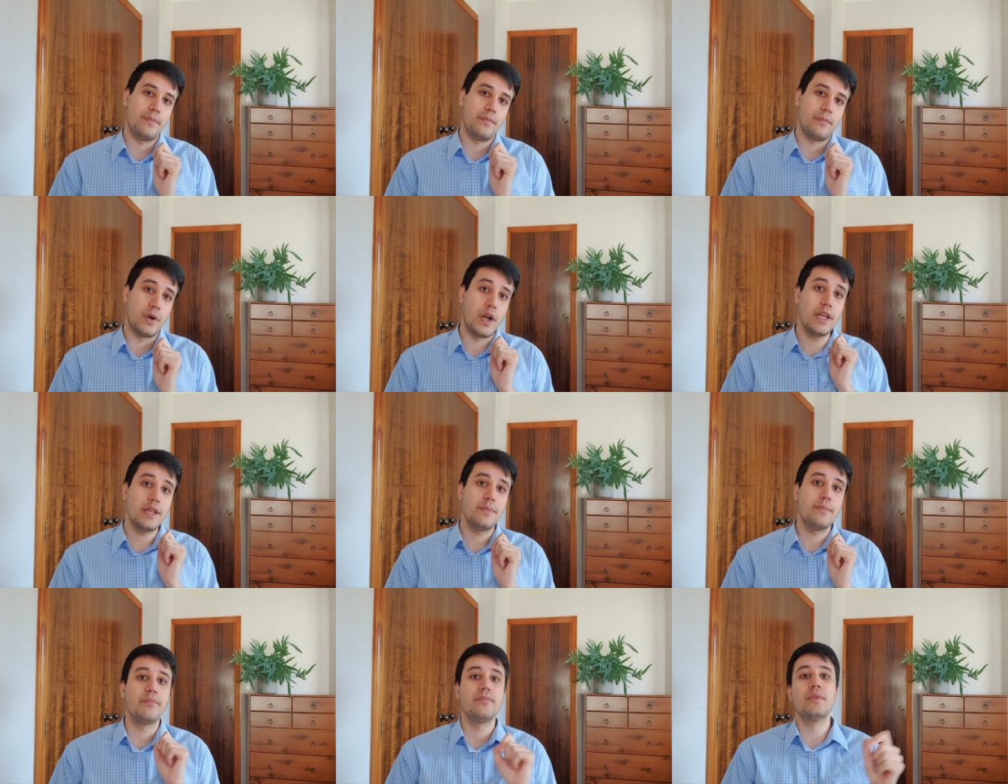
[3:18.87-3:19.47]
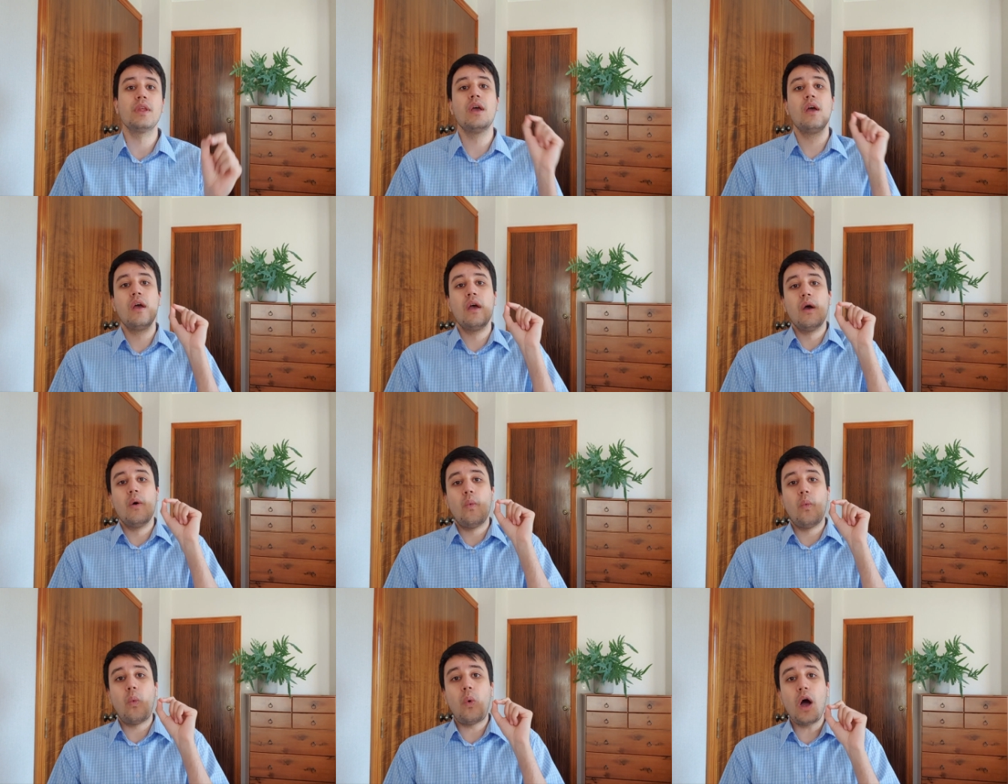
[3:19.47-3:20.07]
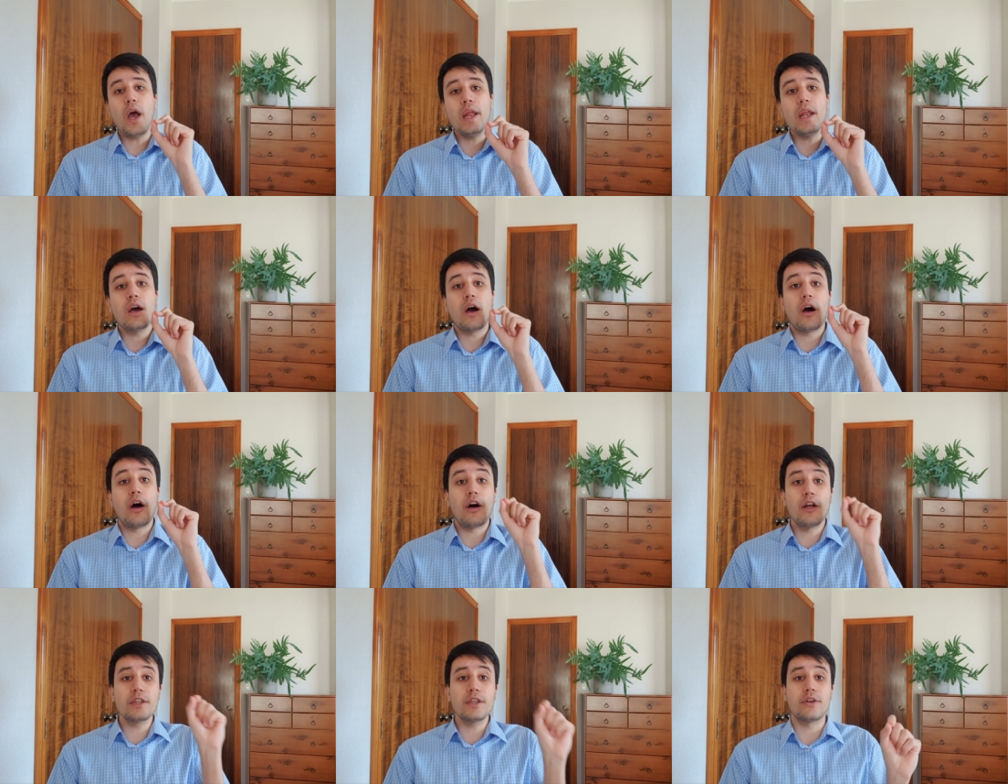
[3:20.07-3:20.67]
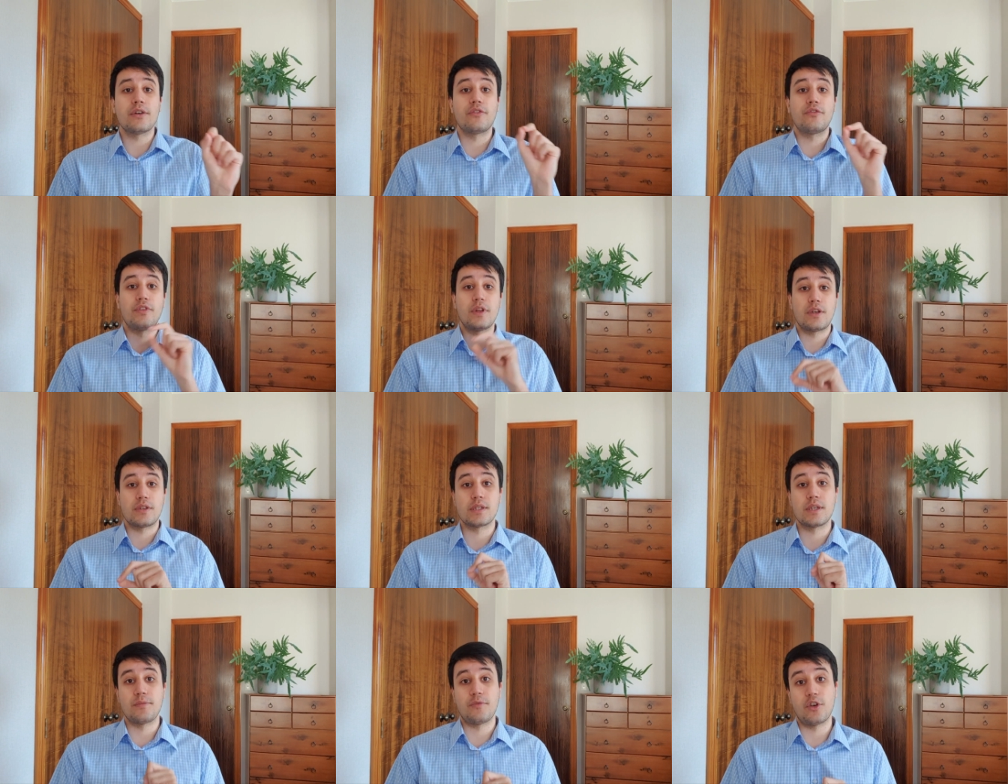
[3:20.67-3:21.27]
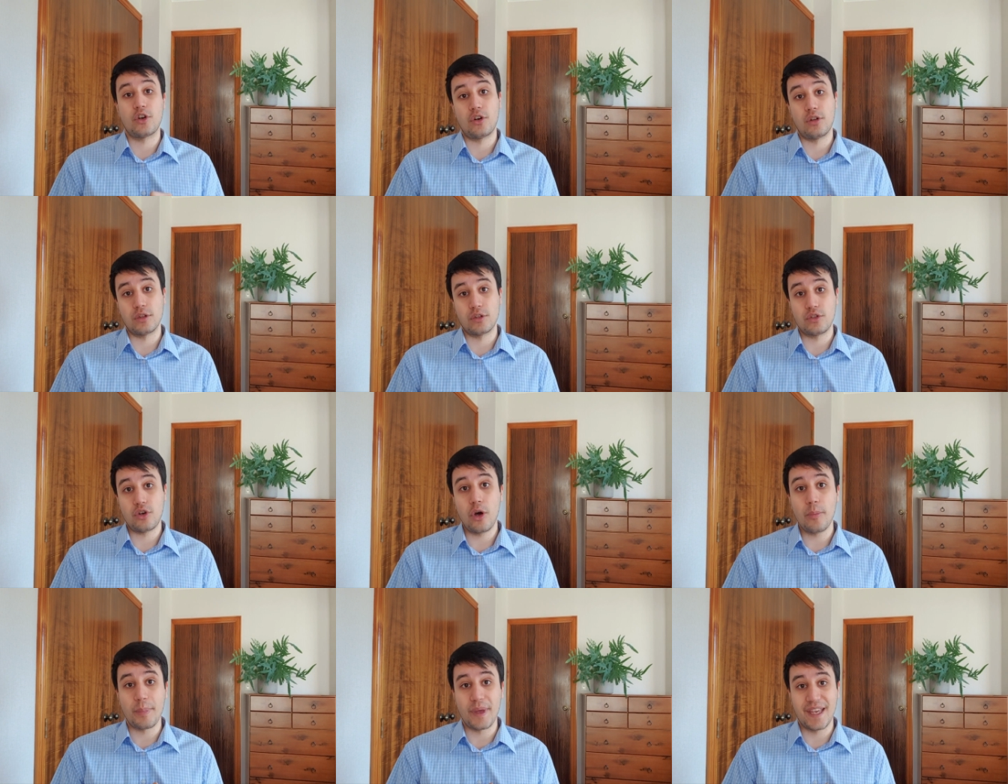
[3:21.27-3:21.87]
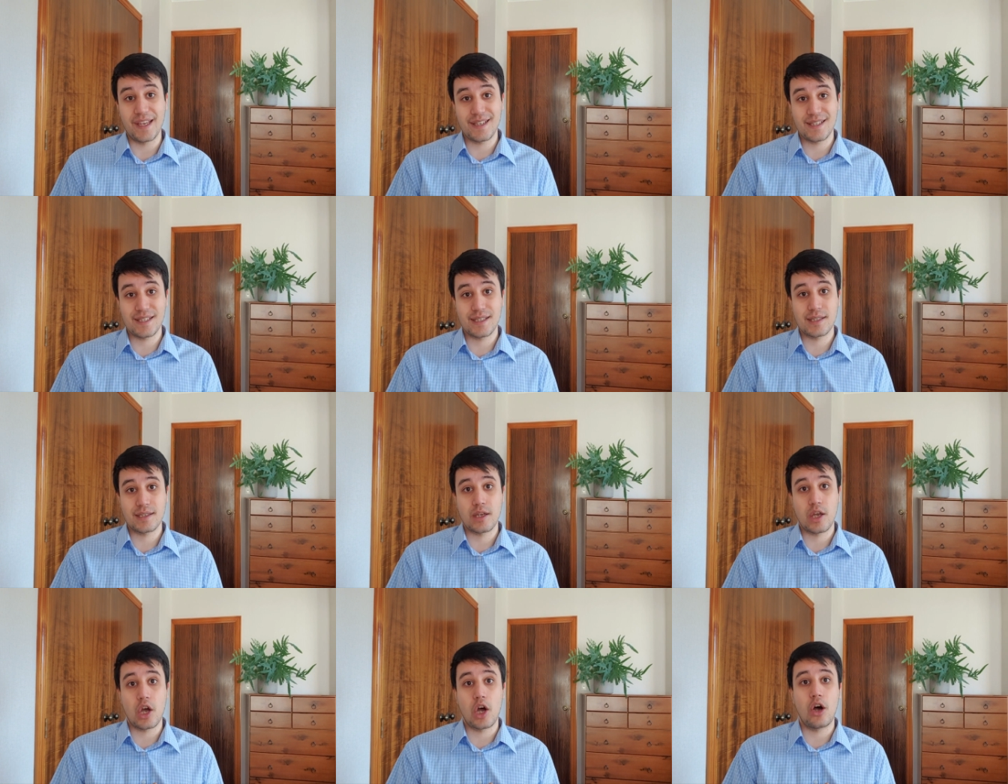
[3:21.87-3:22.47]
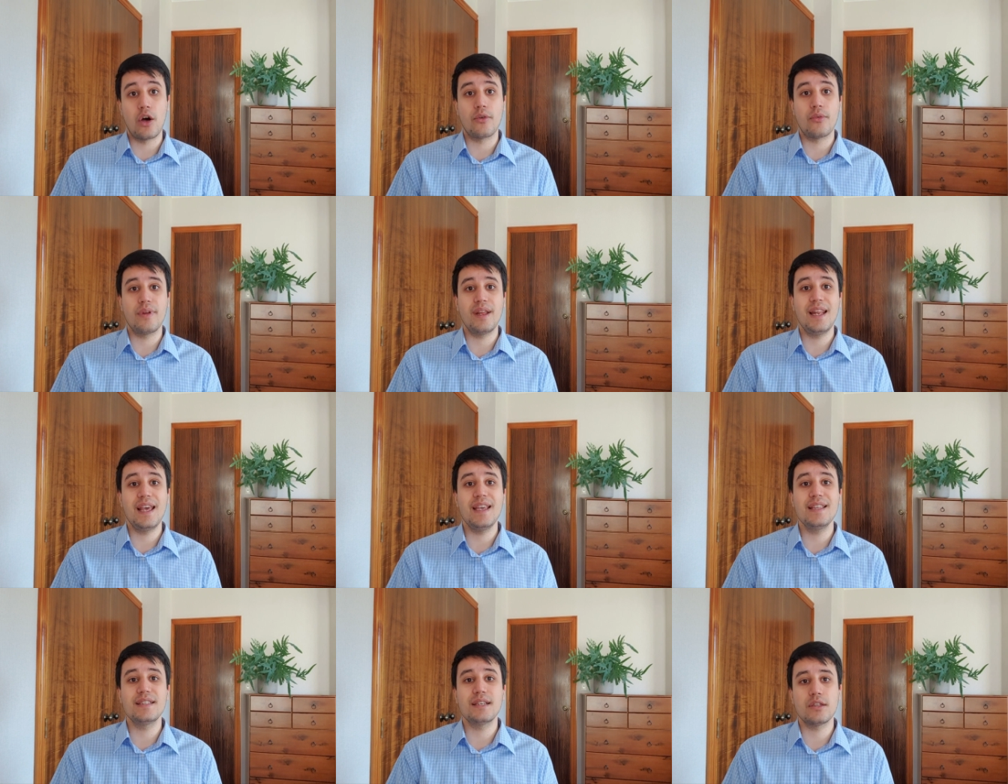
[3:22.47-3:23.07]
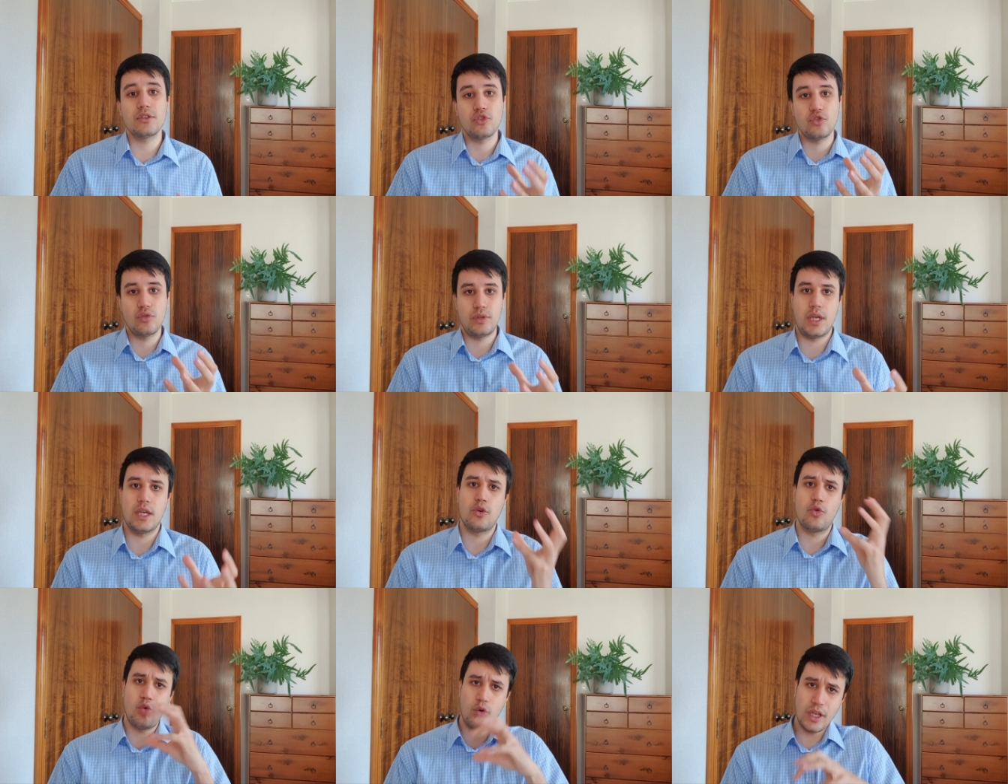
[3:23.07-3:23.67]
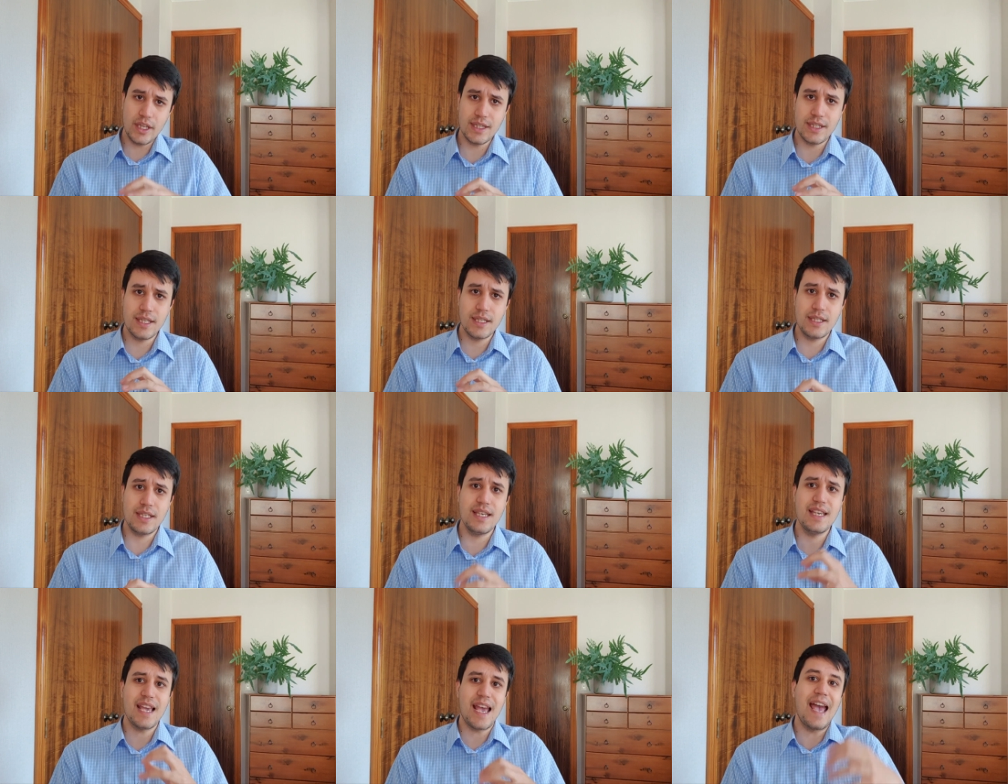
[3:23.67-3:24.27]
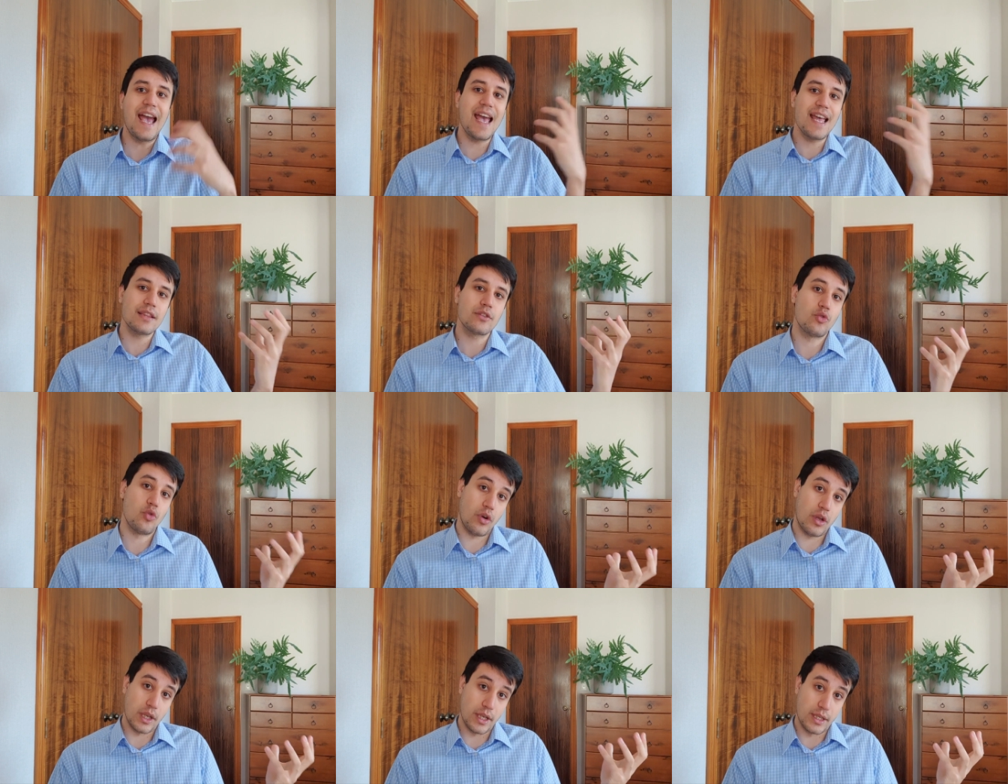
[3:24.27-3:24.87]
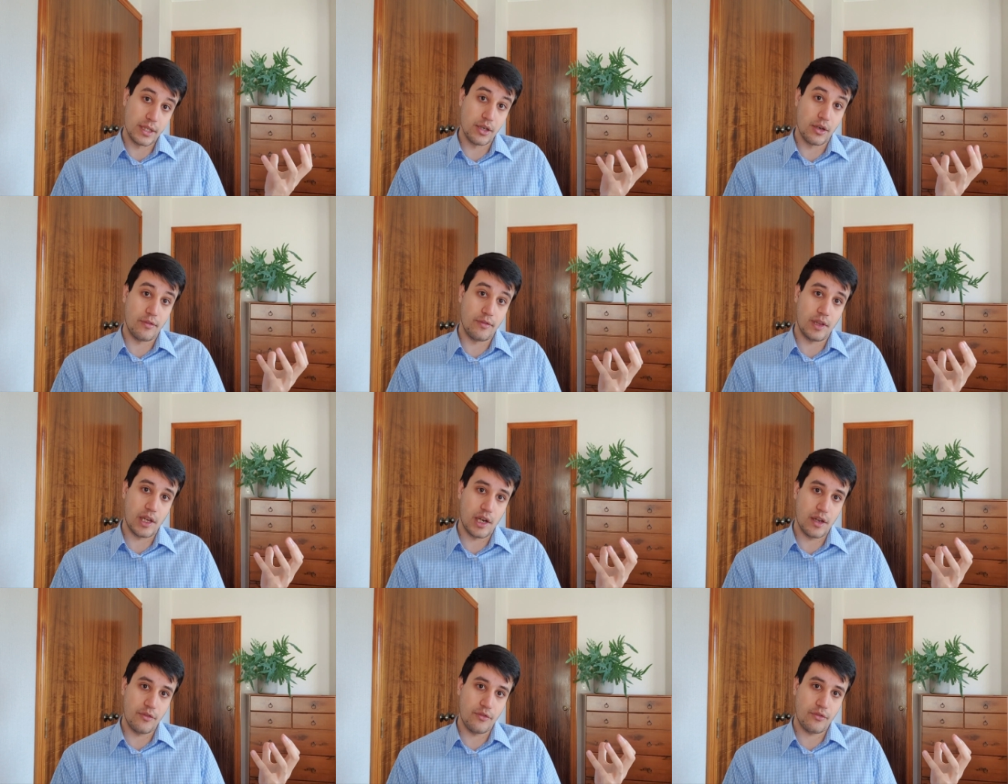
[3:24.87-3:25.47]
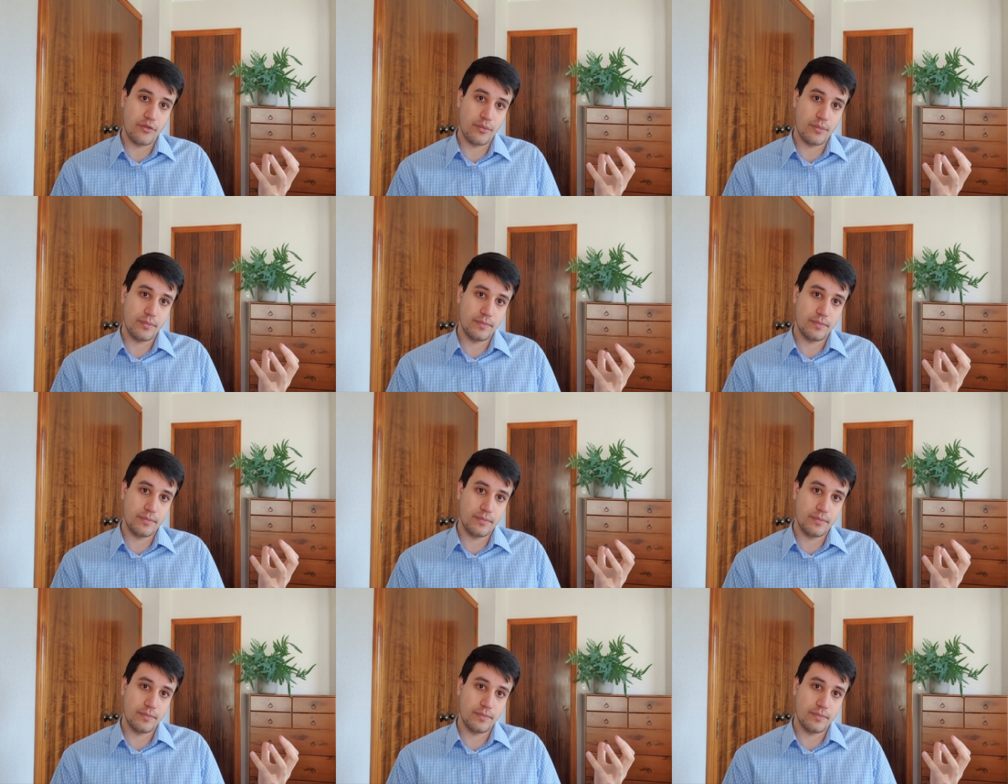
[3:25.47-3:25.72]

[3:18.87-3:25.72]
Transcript: right? While other philosophical topics are related to the quantity and quality of life.